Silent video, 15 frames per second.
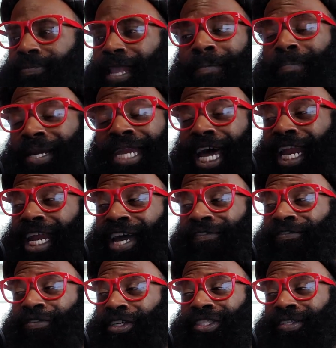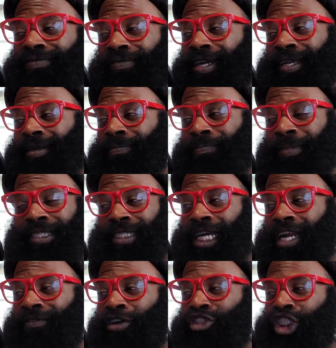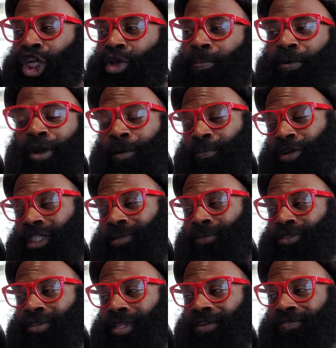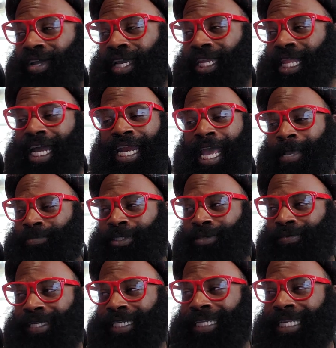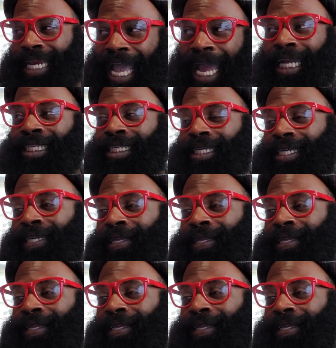But not enough for us to fucking bust out of our shell and put our principles on the fucking line. Absolutely not.